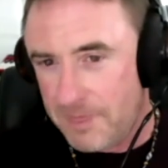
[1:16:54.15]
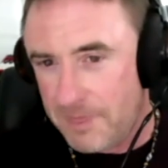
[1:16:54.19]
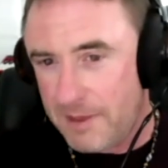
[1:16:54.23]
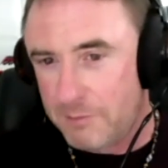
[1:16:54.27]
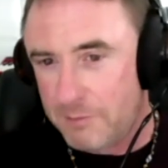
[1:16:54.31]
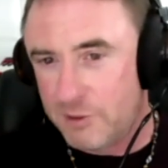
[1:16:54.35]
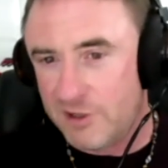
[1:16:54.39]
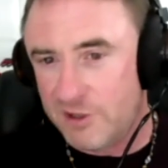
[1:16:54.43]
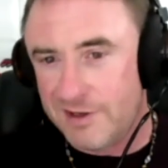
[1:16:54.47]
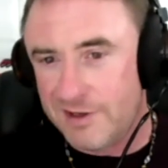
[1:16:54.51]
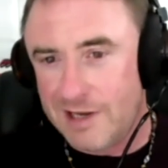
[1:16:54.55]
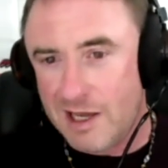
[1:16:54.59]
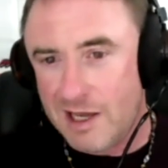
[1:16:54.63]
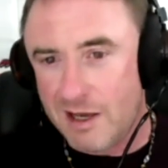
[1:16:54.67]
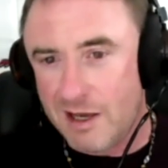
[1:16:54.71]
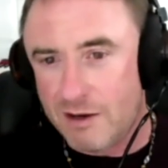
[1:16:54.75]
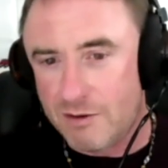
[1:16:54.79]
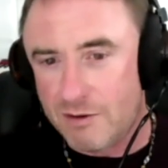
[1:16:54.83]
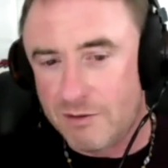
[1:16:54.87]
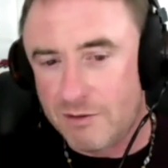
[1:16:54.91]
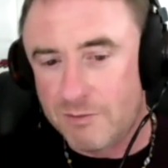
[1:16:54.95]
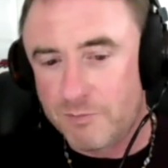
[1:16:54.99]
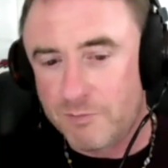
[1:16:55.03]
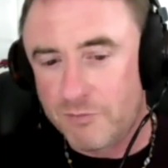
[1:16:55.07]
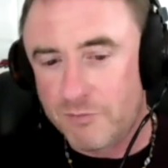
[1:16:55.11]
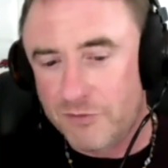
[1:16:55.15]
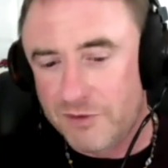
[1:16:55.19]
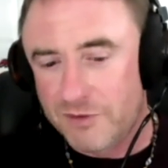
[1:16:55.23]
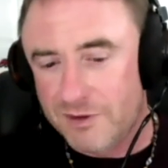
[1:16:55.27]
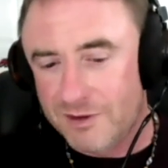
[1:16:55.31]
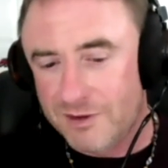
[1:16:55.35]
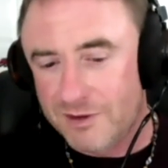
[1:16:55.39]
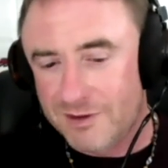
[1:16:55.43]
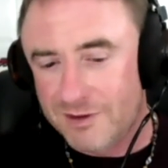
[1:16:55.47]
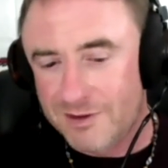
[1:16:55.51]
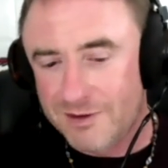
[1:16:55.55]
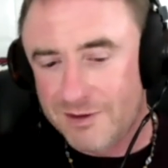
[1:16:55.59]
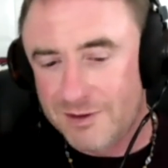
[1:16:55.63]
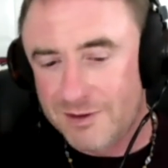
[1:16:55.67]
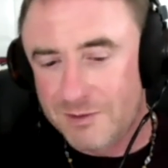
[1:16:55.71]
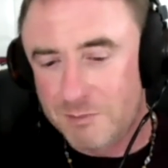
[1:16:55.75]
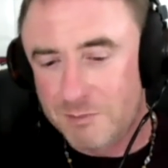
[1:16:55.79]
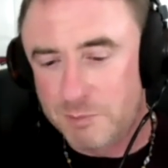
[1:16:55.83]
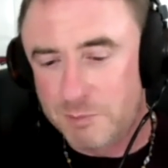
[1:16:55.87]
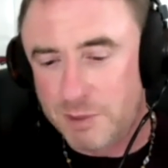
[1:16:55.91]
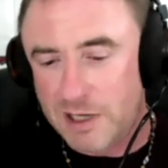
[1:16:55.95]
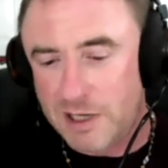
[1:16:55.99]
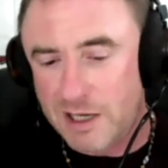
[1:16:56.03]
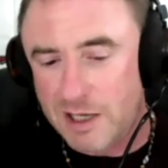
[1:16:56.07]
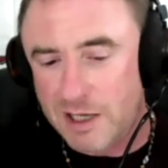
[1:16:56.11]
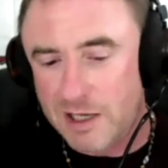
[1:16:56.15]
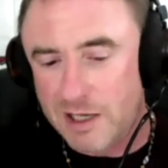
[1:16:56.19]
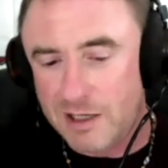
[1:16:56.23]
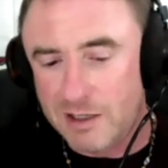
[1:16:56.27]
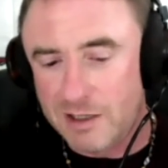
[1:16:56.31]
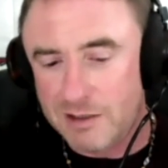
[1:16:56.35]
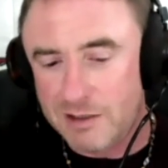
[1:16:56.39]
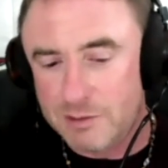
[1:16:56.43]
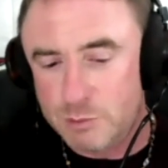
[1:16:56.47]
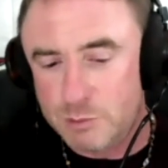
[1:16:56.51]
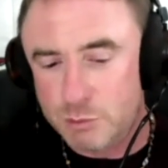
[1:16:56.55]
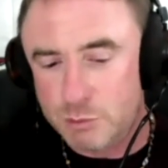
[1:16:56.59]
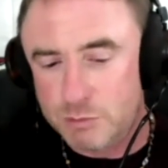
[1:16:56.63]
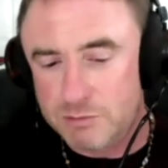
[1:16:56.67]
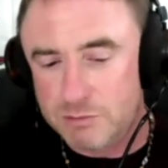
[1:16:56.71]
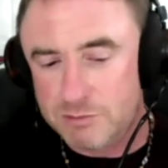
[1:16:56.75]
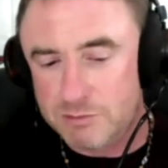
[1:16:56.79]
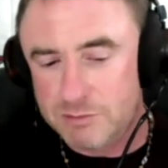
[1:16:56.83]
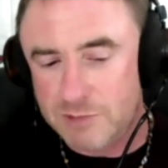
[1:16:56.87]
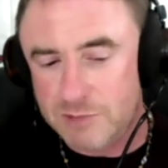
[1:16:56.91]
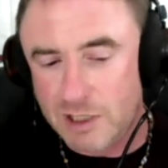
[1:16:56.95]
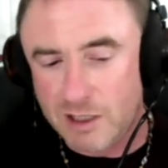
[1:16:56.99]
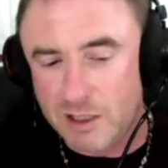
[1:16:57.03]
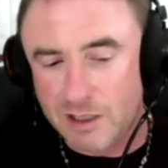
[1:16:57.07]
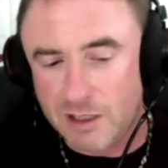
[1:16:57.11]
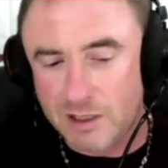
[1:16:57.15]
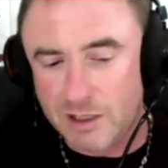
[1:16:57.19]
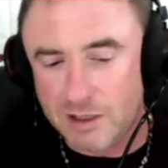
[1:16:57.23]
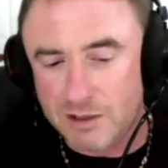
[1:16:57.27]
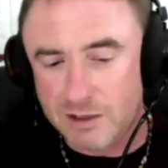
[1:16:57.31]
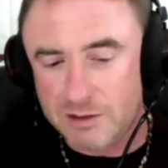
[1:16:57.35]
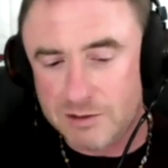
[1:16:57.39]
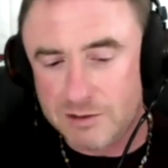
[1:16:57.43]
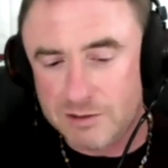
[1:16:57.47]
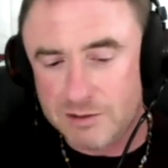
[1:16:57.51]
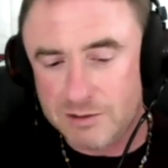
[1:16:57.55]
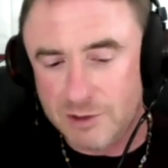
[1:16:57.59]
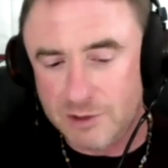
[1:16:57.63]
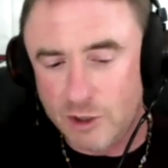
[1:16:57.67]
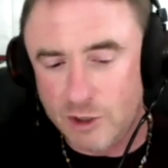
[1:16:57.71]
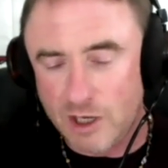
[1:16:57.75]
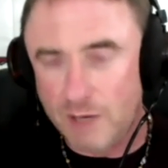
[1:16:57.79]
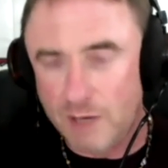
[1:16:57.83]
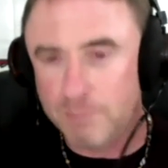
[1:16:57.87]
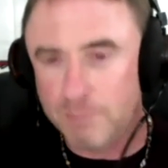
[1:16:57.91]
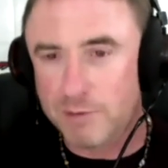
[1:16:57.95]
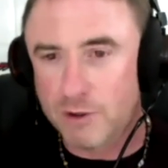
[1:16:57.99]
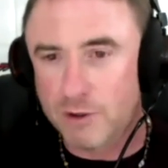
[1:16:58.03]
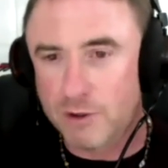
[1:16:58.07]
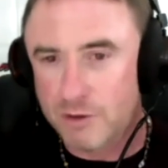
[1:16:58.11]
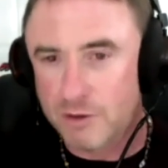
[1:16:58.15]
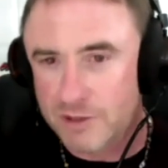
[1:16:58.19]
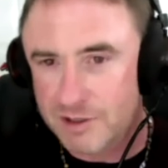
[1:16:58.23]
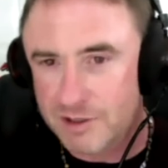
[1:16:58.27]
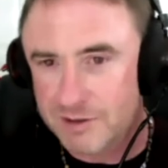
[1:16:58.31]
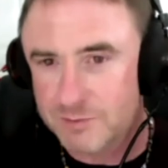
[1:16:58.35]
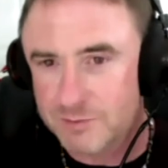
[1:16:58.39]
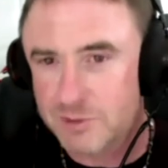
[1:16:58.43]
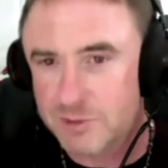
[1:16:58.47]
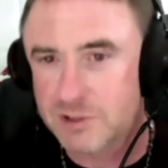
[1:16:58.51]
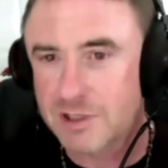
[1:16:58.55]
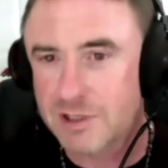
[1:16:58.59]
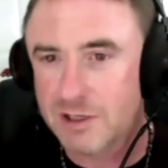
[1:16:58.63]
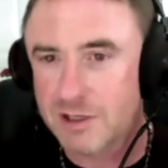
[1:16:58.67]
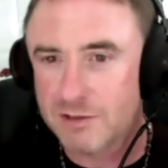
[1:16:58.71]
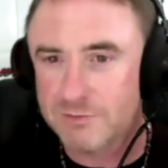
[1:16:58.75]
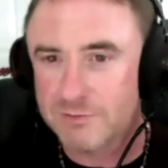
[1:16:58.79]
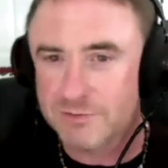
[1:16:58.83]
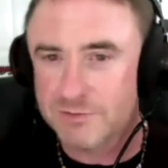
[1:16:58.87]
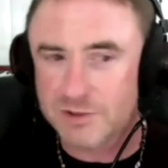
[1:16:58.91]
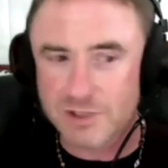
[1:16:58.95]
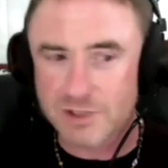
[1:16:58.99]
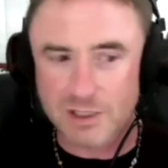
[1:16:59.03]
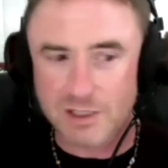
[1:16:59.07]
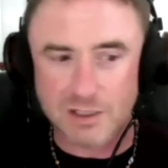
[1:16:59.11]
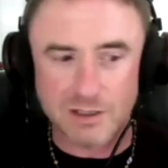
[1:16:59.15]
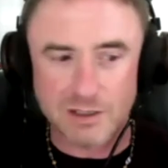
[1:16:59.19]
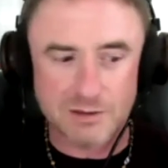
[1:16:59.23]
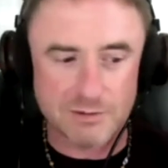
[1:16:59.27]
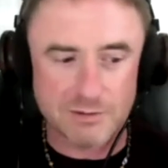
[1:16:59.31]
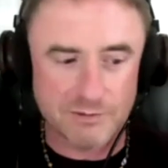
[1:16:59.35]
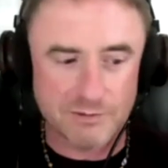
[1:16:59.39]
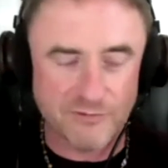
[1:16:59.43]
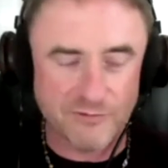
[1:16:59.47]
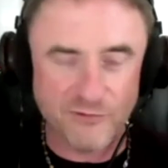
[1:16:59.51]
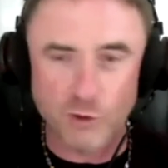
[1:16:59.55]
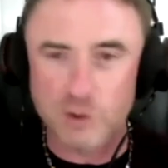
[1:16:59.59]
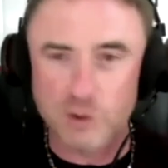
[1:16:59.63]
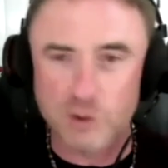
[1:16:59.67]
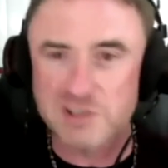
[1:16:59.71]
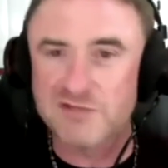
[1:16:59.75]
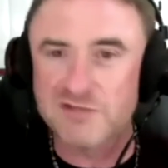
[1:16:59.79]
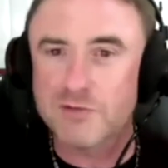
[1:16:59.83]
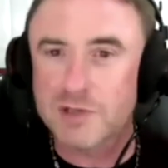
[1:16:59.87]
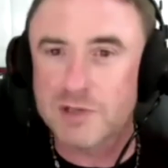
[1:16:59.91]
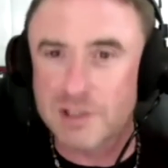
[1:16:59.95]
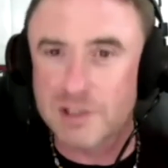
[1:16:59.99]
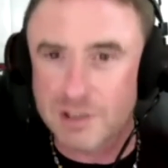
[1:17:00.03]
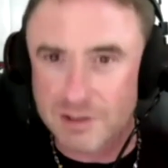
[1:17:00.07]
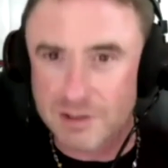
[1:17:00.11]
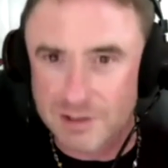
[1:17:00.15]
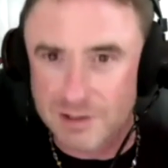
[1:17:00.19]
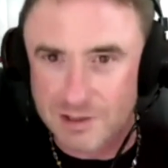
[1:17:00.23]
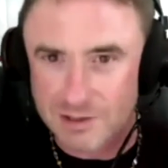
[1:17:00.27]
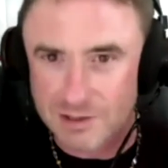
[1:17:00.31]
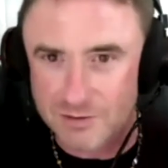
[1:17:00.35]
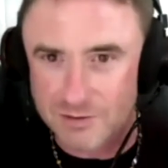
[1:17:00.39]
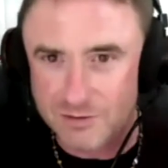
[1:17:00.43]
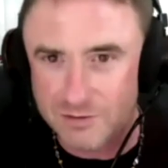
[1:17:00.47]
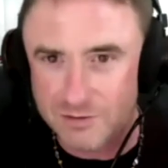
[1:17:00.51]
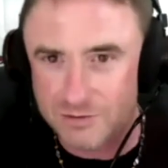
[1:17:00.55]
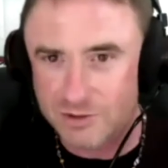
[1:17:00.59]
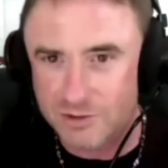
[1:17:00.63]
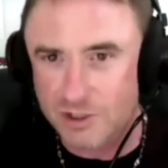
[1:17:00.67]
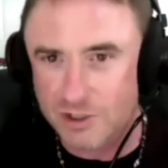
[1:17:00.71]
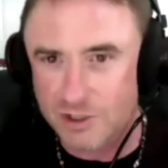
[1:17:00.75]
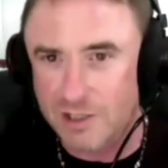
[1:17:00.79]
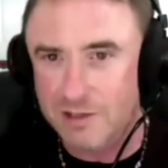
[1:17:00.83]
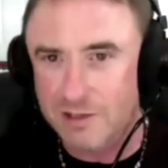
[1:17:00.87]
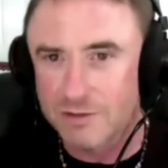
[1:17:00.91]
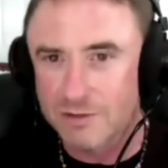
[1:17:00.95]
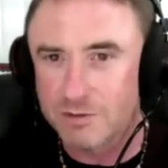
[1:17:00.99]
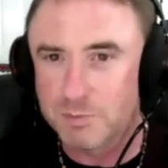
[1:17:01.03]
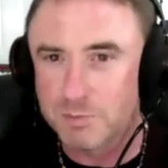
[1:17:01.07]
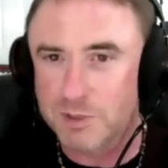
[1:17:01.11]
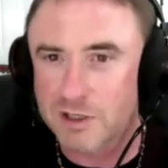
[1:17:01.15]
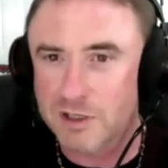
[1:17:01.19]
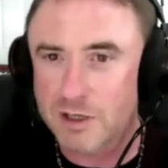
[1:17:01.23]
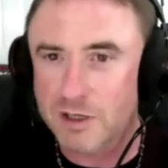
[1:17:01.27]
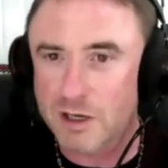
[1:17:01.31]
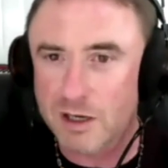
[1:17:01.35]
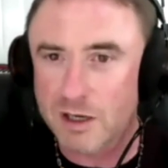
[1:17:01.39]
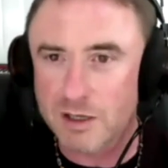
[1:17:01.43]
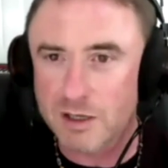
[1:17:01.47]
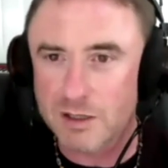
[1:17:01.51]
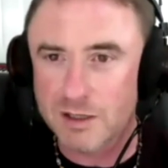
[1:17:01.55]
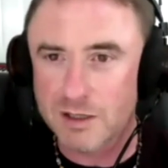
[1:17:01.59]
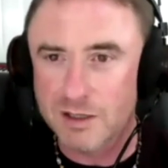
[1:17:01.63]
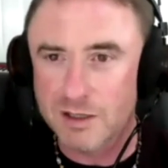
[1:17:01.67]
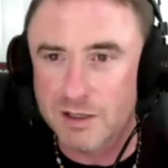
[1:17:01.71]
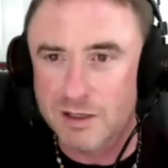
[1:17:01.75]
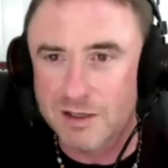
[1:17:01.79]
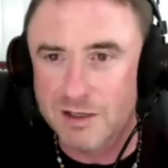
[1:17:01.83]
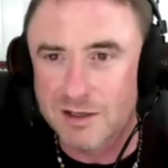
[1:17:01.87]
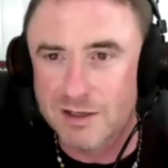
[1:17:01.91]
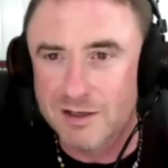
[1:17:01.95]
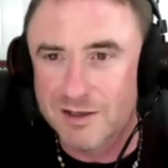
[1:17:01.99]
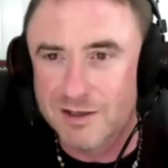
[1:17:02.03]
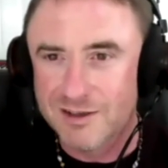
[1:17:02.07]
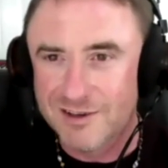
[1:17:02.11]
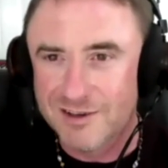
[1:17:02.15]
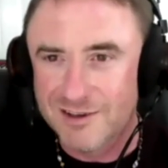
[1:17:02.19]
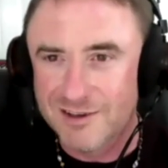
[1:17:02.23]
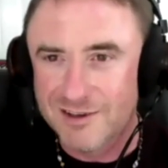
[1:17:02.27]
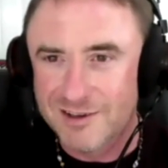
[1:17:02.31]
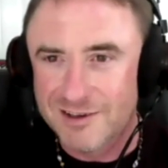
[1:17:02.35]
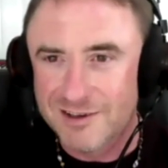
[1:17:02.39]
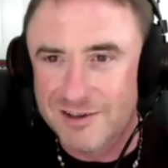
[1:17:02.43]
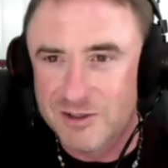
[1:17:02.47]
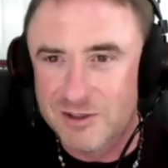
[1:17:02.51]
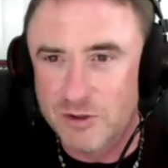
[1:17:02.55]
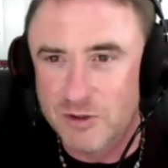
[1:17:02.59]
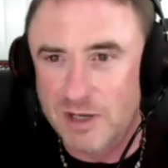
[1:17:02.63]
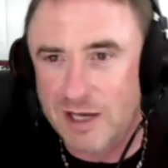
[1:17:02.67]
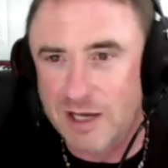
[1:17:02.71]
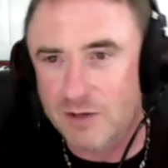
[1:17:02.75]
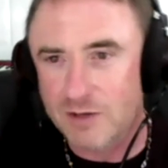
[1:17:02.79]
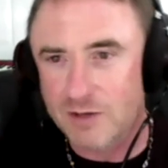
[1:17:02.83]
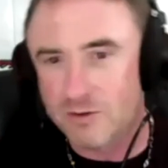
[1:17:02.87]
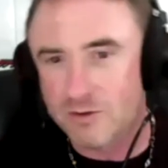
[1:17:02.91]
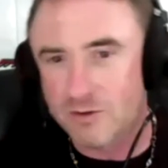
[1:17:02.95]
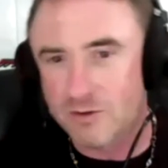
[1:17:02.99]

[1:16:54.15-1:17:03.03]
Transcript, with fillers: But now, by... Uh, you know, uploading themselves uh, forcefully into Jean-Luc Picard, you not only